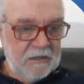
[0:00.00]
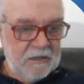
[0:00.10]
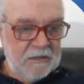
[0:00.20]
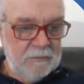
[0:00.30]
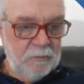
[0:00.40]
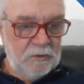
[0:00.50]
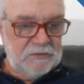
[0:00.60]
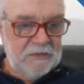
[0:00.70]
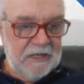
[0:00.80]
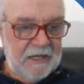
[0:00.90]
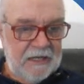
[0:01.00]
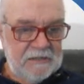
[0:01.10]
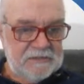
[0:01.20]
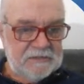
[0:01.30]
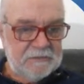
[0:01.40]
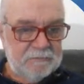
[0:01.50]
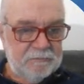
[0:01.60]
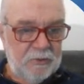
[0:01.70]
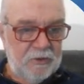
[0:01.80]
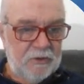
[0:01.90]
Immortal Gain is the
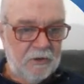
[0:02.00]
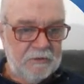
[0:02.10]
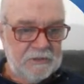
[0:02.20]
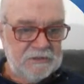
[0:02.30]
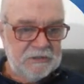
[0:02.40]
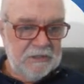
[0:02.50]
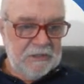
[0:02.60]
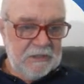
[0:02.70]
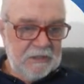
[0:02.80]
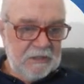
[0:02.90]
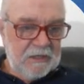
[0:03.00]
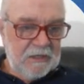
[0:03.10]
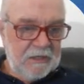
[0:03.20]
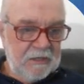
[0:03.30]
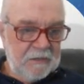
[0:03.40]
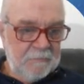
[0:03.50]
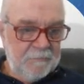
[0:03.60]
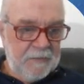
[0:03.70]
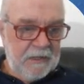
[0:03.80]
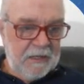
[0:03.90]
burnt orange,
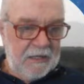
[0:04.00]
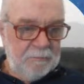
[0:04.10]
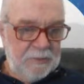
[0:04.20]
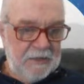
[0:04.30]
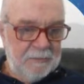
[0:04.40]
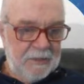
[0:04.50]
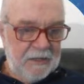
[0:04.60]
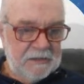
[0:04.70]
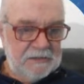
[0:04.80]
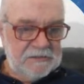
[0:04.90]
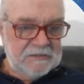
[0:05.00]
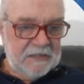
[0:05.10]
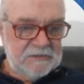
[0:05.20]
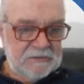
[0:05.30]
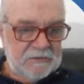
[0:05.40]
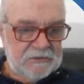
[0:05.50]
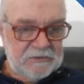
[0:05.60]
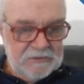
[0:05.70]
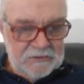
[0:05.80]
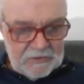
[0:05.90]
and Peter Punk is that sort of
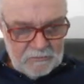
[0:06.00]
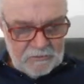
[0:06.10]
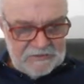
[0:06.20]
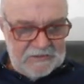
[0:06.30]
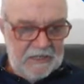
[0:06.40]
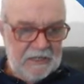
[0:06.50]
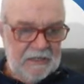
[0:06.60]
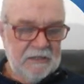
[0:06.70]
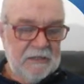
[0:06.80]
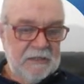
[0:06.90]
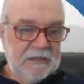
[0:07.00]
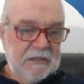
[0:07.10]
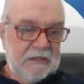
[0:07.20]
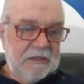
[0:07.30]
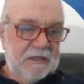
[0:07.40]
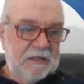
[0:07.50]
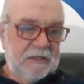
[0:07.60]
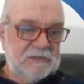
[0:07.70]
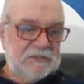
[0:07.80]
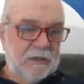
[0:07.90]
turquoisey colour,
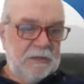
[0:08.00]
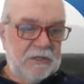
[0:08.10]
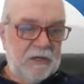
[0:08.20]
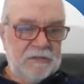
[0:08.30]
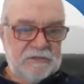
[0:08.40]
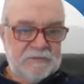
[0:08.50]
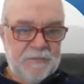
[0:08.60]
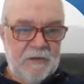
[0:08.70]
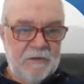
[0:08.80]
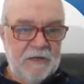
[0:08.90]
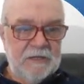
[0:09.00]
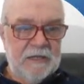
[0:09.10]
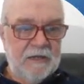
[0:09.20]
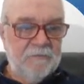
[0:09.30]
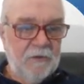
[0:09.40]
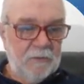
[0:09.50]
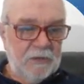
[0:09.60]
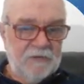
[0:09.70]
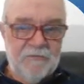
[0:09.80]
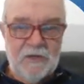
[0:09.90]
and so it goes. All right. Now, if I
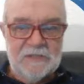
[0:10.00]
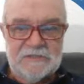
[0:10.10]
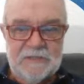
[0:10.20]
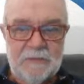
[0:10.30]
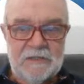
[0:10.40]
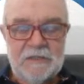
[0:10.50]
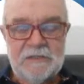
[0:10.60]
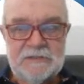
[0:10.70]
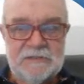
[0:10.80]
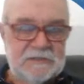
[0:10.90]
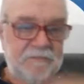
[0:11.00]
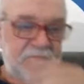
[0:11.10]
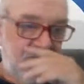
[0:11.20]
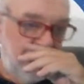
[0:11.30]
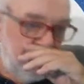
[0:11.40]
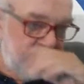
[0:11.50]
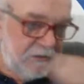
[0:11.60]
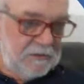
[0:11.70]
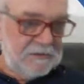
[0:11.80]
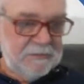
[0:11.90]
wanted to find someone, because this can vary at
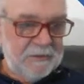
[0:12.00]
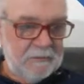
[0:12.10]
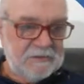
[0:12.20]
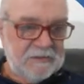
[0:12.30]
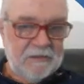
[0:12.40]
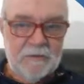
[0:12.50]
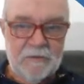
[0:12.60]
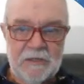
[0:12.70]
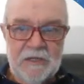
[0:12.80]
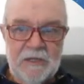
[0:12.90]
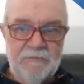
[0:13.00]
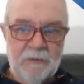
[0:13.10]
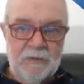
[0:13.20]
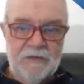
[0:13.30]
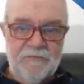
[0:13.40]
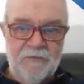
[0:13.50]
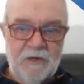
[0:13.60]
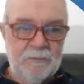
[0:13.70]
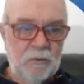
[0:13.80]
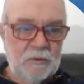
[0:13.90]
times depending on what's going on, if I wanted to
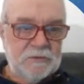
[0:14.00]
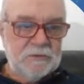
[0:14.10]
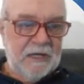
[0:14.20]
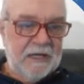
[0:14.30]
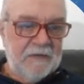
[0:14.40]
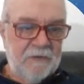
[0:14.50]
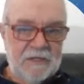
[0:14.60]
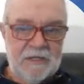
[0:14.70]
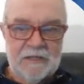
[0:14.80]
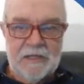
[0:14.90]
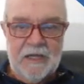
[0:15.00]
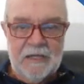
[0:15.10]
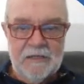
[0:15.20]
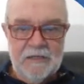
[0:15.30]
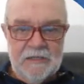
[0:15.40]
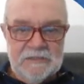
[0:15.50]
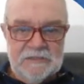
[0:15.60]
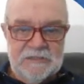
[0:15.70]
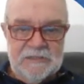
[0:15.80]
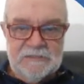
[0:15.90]
find Immortal Gain, if I hit that, you
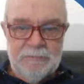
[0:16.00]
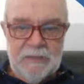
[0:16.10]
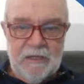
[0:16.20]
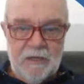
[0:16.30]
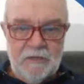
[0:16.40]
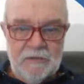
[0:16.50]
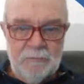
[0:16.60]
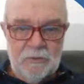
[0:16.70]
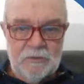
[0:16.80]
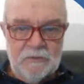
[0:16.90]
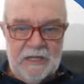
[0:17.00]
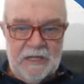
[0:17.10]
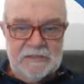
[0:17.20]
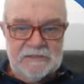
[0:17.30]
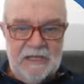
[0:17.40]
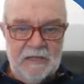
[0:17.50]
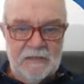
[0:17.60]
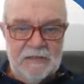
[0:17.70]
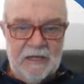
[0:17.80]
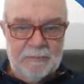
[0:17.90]
see this bingo, Immortal Gain is now
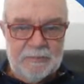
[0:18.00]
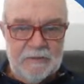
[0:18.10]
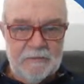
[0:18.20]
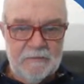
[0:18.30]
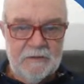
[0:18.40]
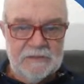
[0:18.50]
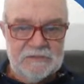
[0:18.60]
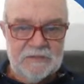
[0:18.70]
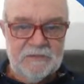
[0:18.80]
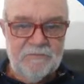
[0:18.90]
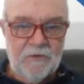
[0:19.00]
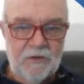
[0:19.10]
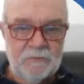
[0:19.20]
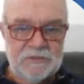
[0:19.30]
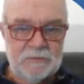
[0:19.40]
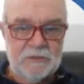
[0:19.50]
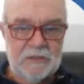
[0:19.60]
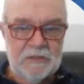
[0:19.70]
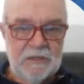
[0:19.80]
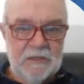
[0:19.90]
lit up. Right, so you can find which one,
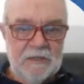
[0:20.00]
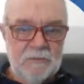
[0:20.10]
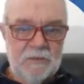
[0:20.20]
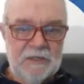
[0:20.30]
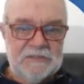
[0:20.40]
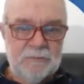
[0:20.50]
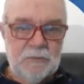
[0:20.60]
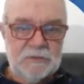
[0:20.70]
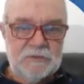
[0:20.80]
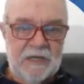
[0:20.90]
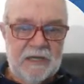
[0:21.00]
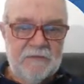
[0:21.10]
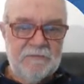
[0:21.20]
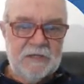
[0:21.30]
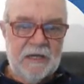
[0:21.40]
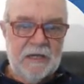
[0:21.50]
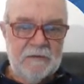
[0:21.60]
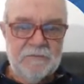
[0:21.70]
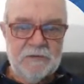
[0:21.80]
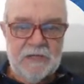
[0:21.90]
where's Immortal Gain if you're
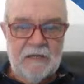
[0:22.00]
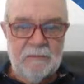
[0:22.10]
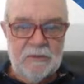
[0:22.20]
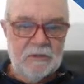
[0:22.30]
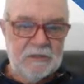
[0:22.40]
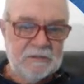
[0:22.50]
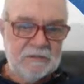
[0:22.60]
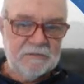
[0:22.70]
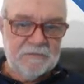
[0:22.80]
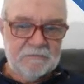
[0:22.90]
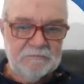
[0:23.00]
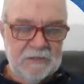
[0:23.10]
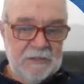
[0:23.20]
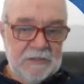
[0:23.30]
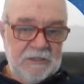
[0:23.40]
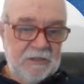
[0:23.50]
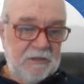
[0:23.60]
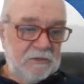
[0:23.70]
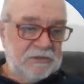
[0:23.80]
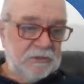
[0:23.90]
colourblind, or if you're
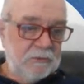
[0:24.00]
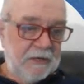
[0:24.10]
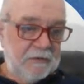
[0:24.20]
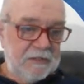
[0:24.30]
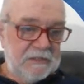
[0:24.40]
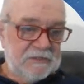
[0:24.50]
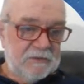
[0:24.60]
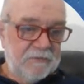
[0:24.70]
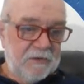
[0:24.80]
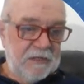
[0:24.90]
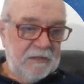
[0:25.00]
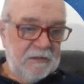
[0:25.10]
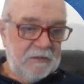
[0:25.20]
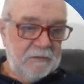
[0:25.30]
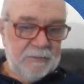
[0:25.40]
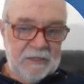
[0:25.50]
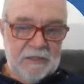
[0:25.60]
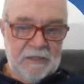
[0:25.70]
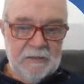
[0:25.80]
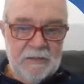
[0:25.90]
not sure where it is. Or if I hit little
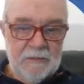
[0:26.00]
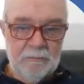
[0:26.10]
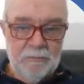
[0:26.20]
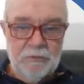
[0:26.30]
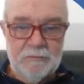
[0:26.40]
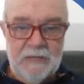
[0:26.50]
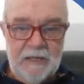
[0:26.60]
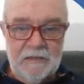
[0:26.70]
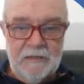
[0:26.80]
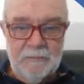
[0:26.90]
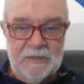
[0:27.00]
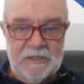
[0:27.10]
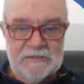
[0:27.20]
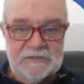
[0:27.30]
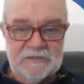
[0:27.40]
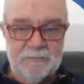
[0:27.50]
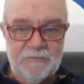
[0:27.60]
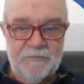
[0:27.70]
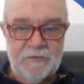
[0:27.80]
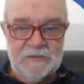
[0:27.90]
b, boom, now little b is the
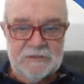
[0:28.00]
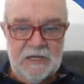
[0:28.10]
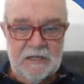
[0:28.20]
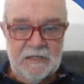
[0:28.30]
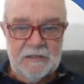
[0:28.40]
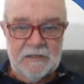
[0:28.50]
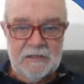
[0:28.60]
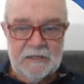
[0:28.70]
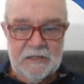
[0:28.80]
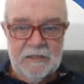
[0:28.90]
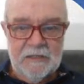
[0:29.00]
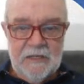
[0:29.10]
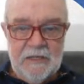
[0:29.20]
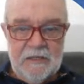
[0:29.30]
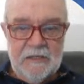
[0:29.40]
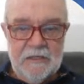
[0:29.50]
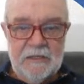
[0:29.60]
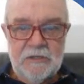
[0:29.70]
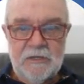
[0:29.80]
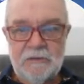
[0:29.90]
preferred target. Okay,
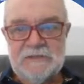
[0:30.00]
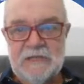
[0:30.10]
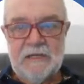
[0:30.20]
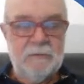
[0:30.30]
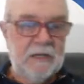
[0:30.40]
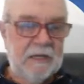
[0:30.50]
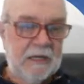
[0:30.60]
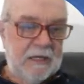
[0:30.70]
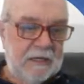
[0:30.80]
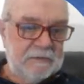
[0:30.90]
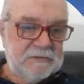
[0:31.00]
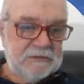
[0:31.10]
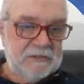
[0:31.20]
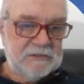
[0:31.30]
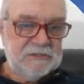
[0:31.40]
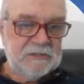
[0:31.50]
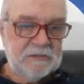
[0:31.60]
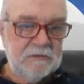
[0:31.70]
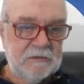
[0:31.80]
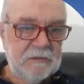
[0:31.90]
and you know exactly where they are. So that's just a
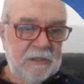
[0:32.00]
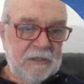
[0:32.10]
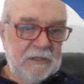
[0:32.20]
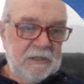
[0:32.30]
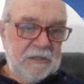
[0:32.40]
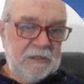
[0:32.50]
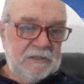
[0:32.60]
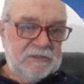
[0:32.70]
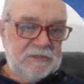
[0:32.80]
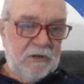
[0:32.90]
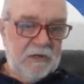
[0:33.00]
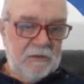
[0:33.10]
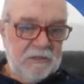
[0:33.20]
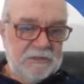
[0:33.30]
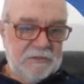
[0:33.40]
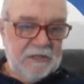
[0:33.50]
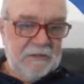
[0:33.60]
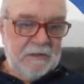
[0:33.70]
little sideline trick.